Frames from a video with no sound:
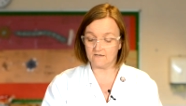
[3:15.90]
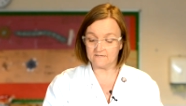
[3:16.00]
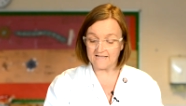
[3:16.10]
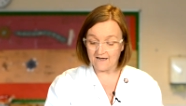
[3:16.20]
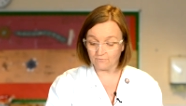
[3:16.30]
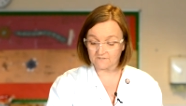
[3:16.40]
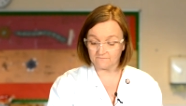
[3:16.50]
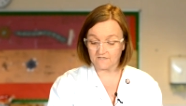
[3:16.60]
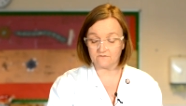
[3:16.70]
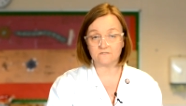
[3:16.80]
Now what
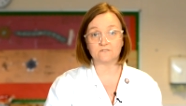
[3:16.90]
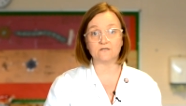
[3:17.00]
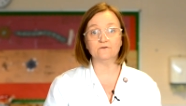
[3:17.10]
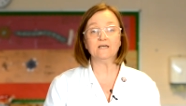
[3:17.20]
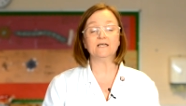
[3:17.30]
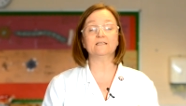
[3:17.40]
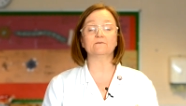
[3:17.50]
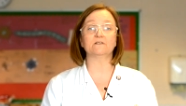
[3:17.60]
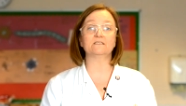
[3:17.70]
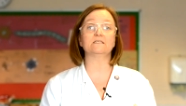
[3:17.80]
I'm going to do is
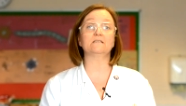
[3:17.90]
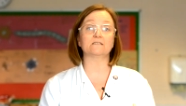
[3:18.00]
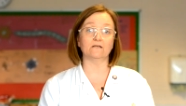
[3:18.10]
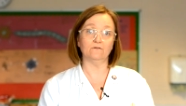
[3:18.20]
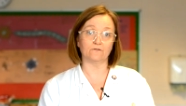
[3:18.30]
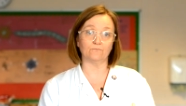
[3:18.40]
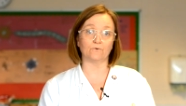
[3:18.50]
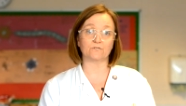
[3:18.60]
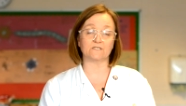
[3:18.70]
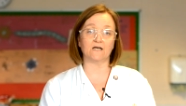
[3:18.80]
I'm going to distill the
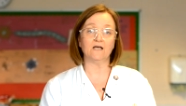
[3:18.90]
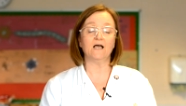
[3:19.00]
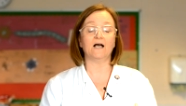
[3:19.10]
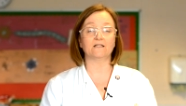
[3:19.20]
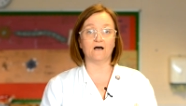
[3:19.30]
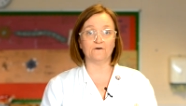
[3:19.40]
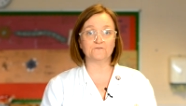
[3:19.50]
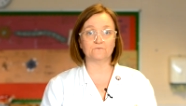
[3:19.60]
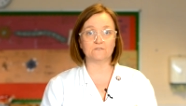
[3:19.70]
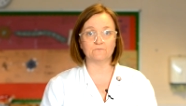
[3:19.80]
water, and
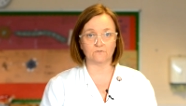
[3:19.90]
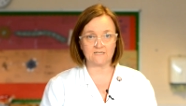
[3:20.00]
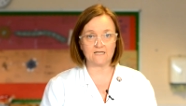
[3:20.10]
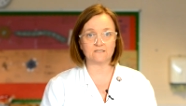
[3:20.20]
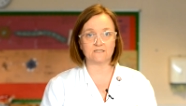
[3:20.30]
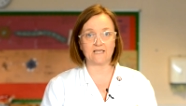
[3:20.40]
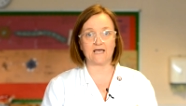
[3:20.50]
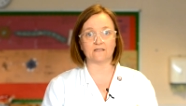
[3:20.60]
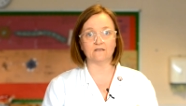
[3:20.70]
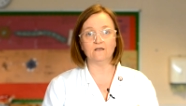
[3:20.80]
afterwards we'll test
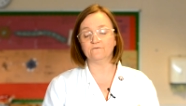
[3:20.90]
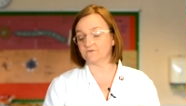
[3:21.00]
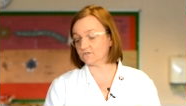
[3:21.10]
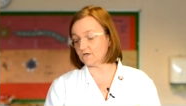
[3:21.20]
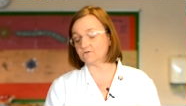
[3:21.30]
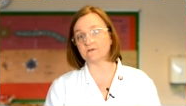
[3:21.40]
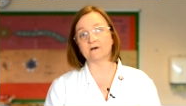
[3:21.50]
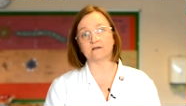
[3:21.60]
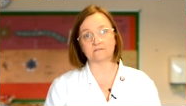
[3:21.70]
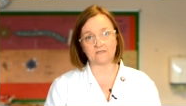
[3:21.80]
again for sodium
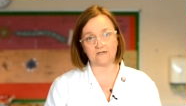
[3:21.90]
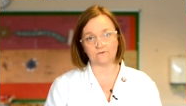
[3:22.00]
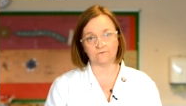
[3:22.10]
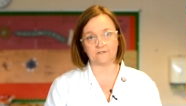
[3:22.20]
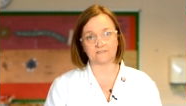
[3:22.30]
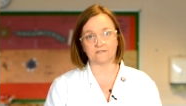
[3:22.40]
ions and chloride